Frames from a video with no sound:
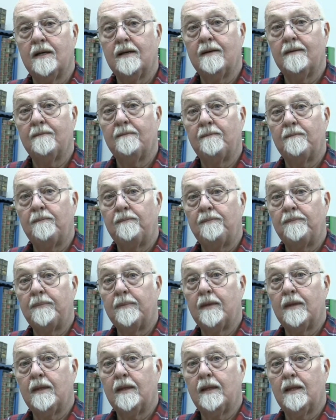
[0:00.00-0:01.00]

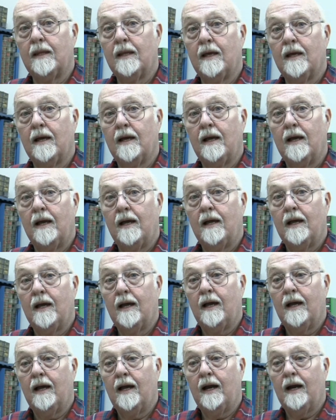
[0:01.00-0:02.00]

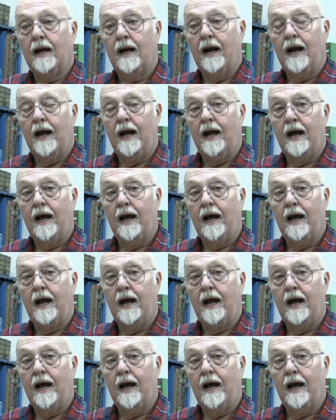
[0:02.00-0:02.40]
[no speech]